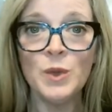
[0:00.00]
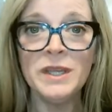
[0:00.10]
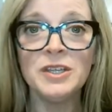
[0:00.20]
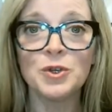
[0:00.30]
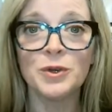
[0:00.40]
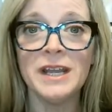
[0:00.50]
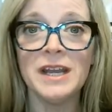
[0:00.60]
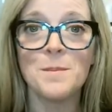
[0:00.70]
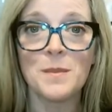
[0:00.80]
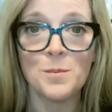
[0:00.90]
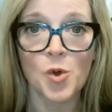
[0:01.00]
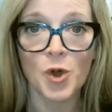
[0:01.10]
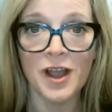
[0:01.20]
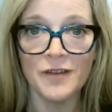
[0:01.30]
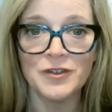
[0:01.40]
we can create a
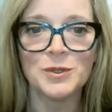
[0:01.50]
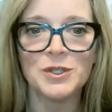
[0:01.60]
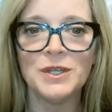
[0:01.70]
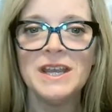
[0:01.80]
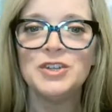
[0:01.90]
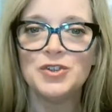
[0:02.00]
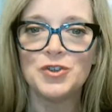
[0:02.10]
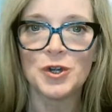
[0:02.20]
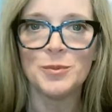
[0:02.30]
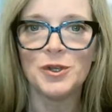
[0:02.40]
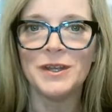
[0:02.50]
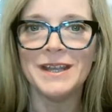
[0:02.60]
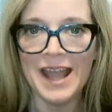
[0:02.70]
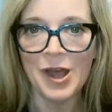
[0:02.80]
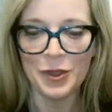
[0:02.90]
more comfortable, durable,
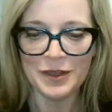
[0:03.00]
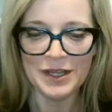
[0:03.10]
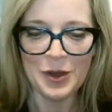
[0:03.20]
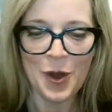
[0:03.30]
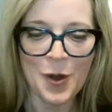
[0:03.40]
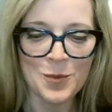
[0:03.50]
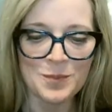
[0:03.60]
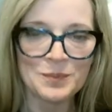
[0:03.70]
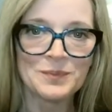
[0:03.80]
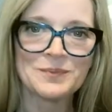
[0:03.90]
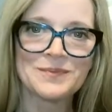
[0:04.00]
and healthy home.